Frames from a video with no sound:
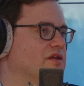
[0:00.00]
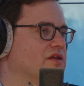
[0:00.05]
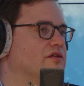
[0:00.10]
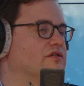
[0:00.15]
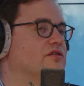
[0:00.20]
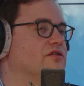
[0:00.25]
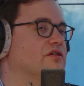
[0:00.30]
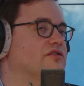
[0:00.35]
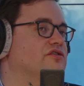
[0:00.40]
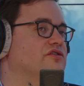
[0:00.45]
There's
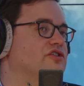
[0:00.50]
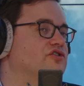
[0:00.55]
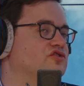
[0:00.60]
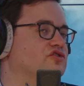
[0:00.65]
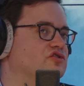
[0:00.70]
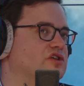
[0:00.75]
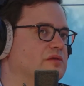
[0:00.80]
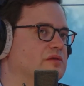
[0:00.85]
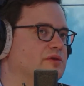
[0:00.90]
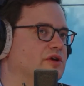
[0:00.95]
no extradition
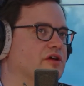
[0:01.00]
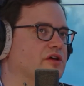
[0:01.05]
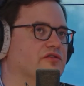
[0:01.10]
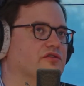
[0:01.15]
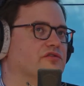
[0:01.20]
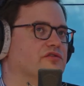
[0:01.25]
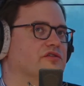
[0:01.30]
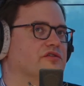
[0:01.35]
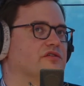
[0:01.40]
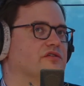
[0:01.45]
treaty, but also
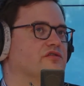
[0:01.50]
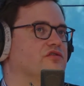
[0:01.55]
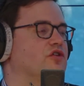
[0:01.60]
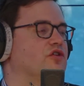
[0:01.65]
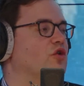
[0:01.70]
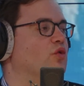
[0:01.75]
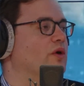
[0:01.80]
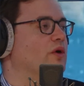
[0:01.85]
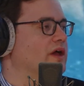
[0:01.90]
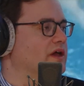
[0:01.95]
there's just
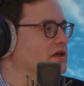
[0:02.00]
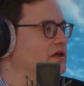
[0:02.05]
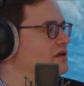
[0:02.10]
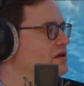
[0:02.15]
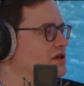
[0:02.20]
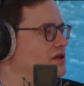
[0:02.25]
no way,